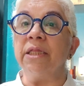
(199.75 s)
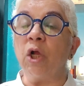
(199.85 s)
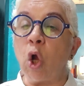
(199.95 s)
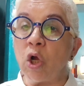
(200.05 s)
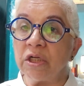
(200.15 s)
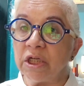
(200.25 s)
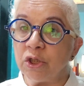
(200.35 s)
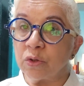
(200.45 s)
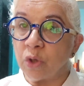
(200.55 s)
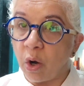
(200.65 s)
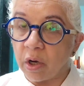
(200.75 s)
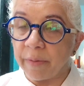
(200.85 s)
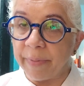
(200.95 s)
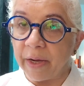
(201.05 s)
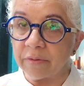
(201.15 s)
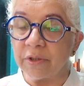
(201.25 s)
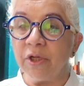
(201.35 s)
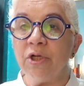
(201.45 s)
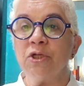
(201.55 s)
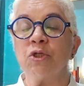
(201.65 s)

the content you talk about